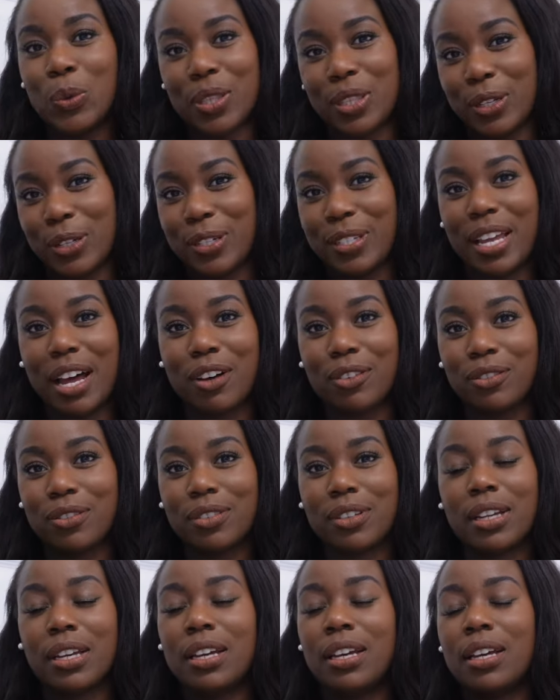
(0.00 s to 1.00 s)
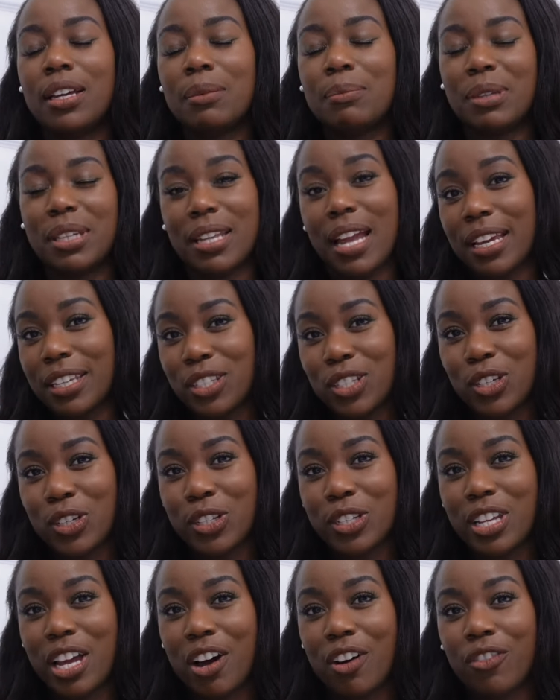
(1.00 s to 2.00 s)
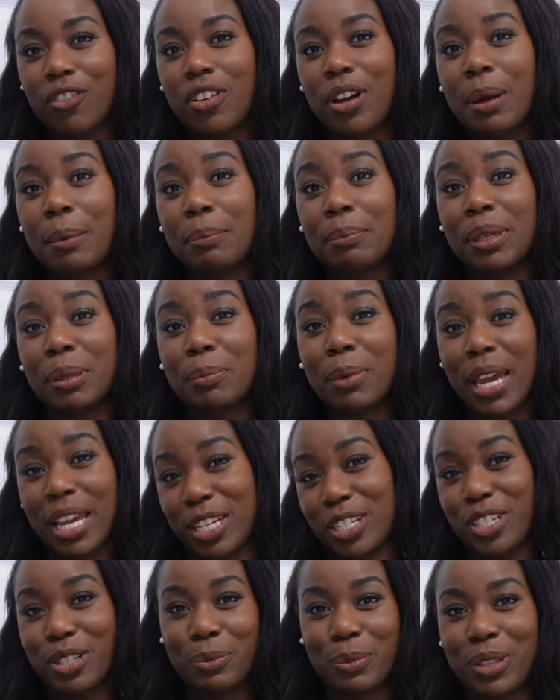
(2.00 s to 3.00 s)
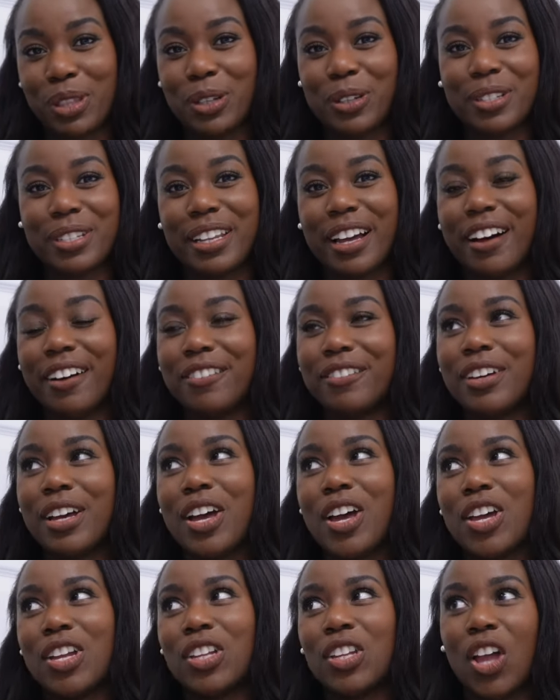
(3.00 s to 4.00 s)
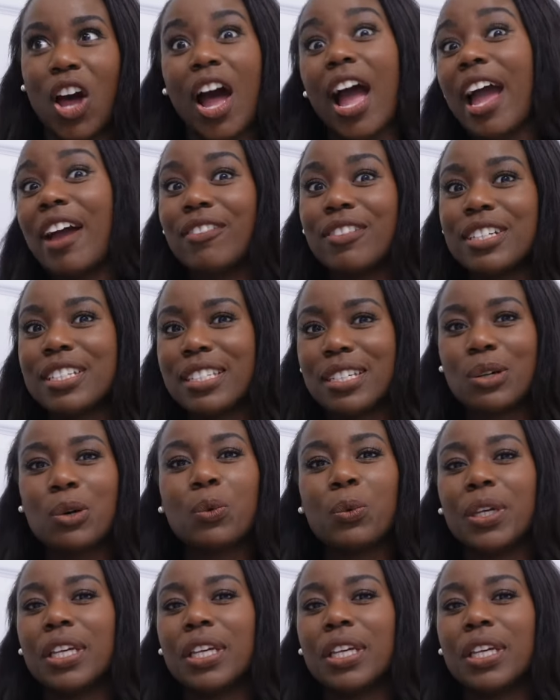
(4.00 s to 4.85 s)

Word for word: with yourself. Be nice to yourself. Be patient with yourself. Not every single